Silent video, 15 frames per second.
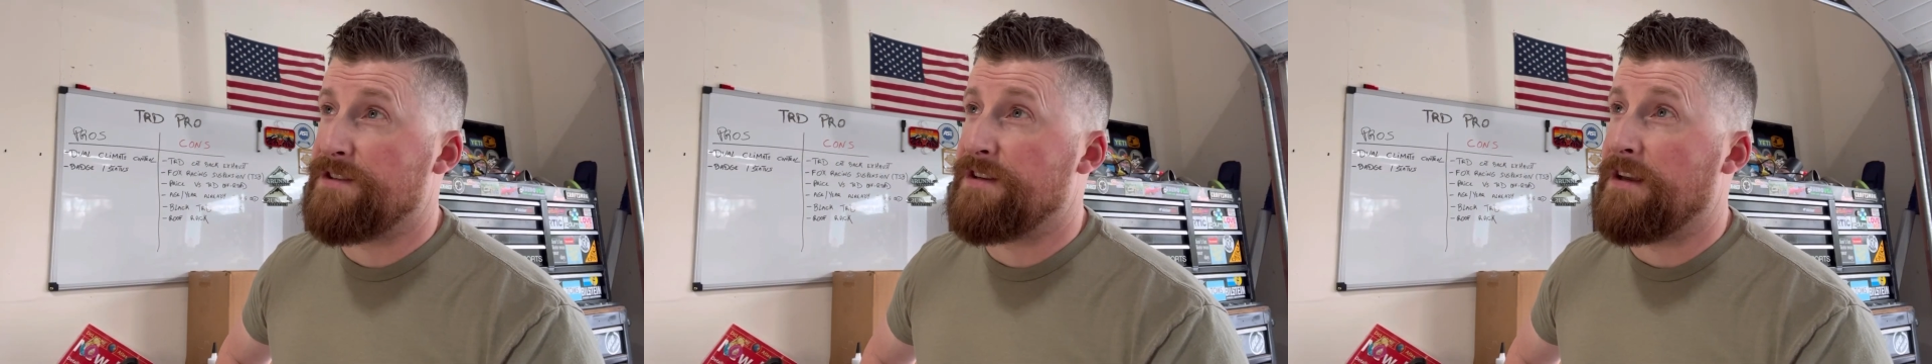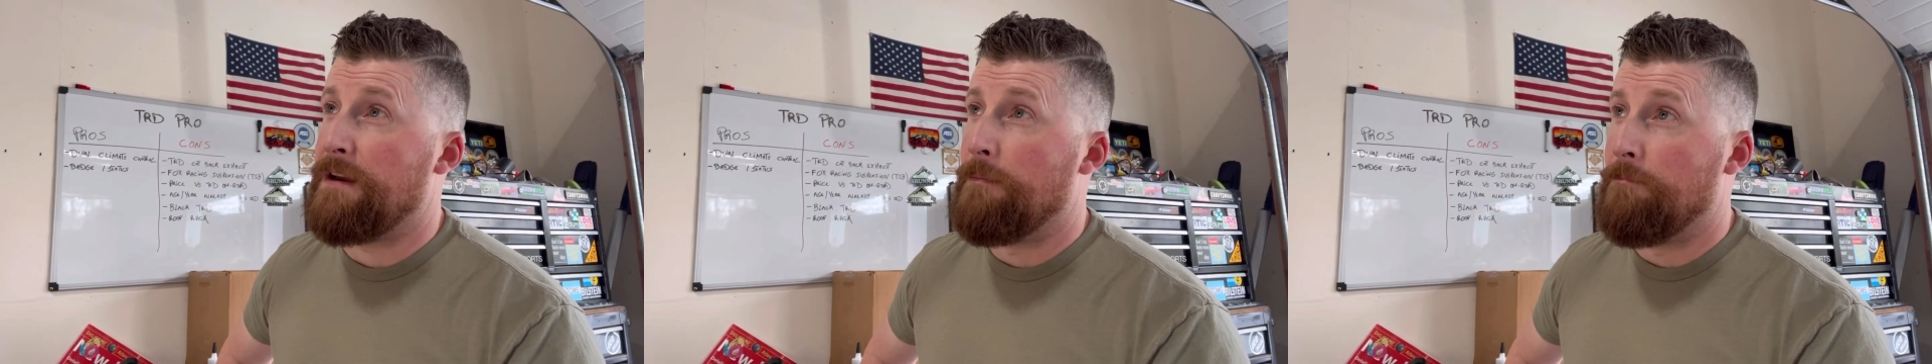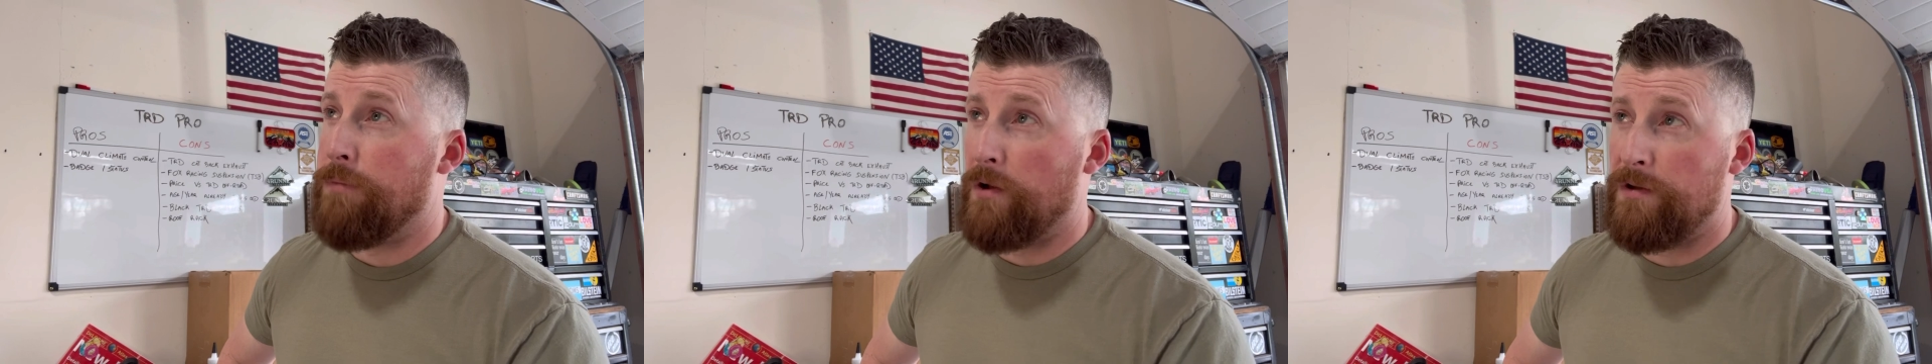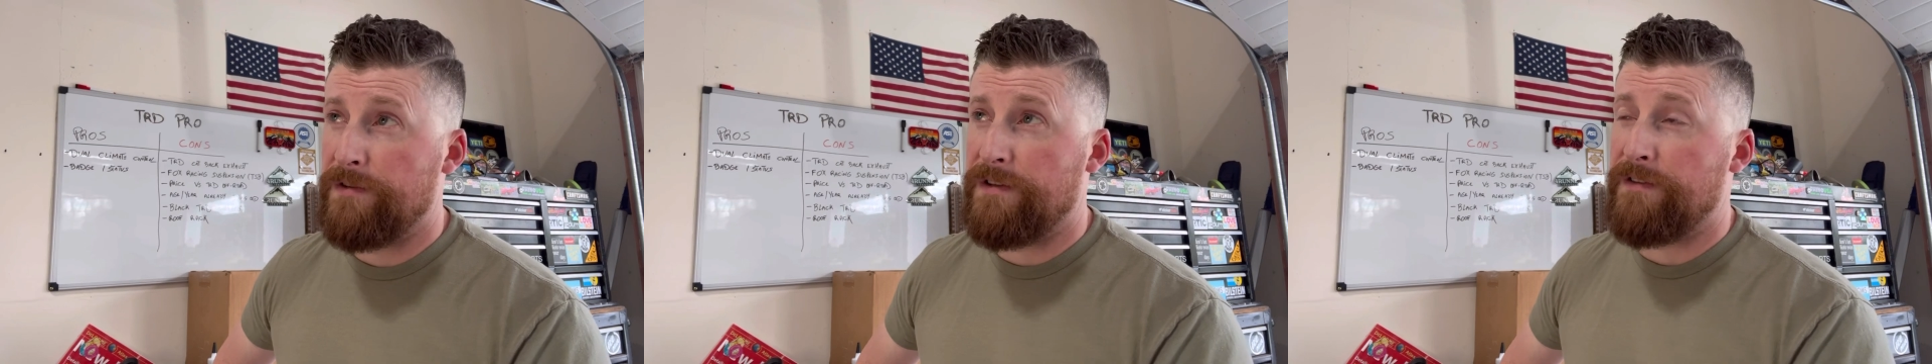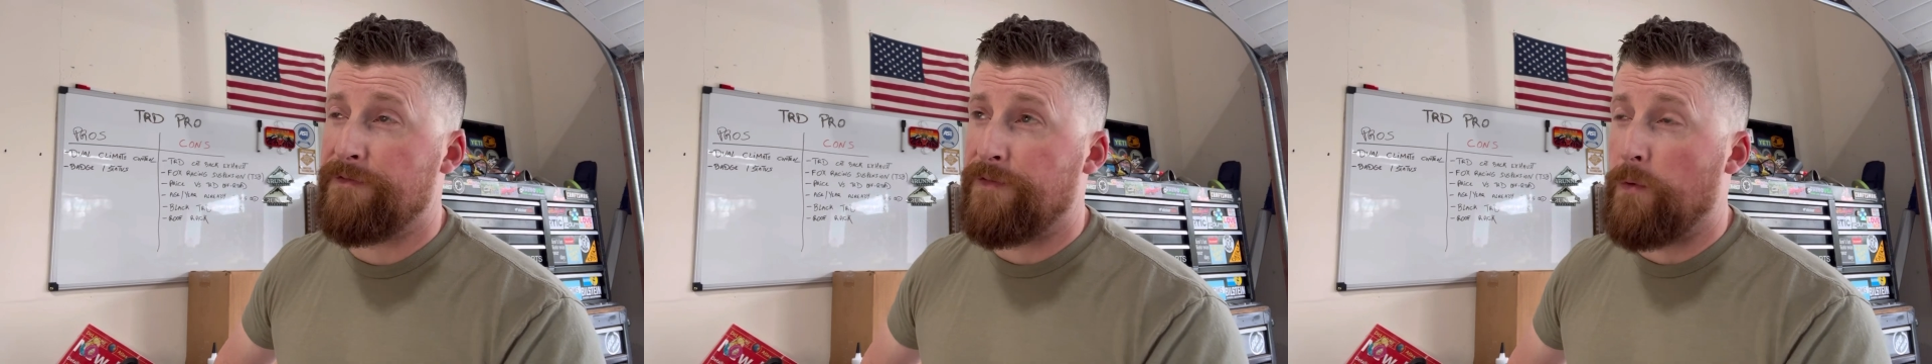say a
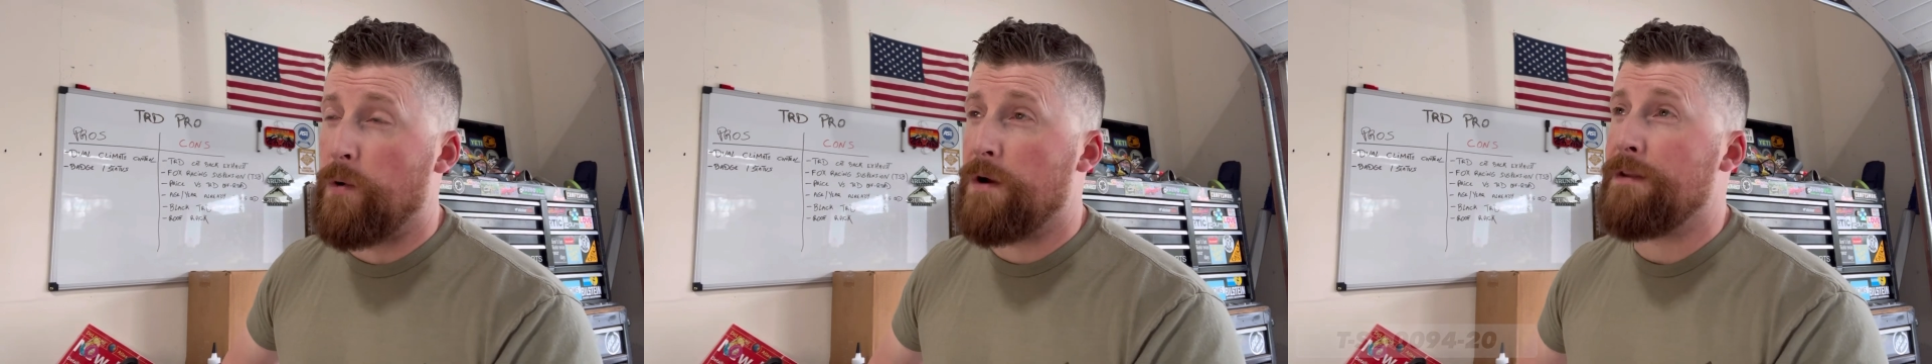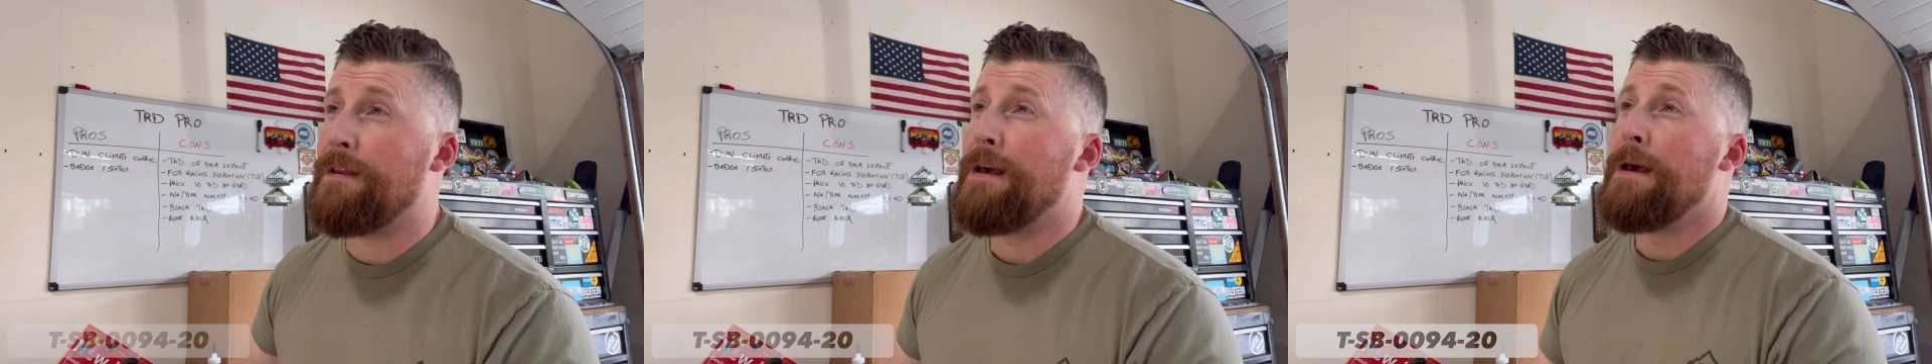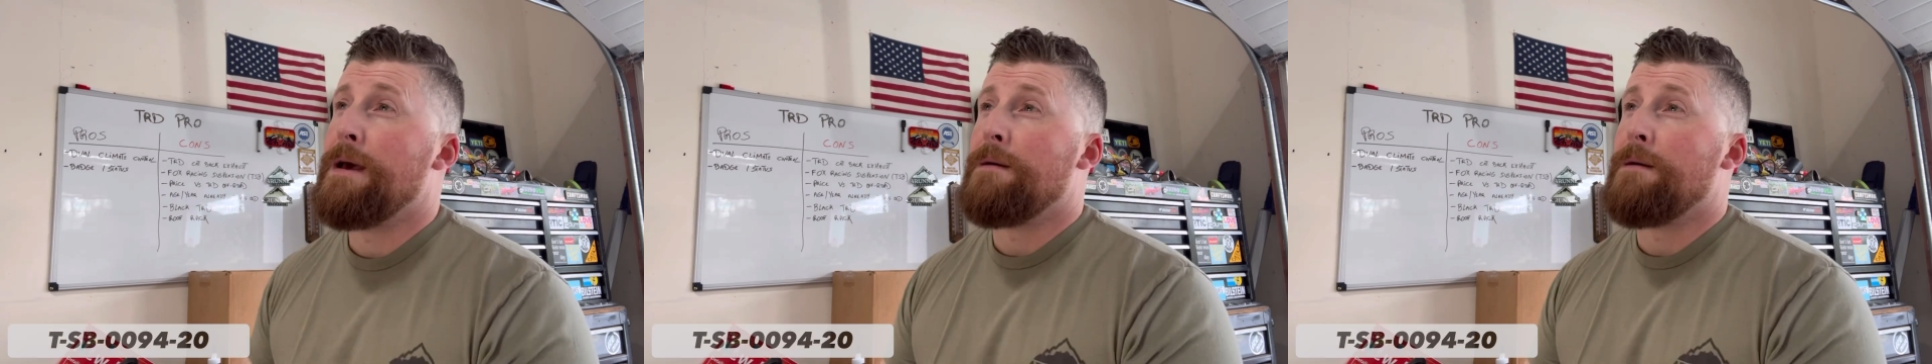bulletin for it.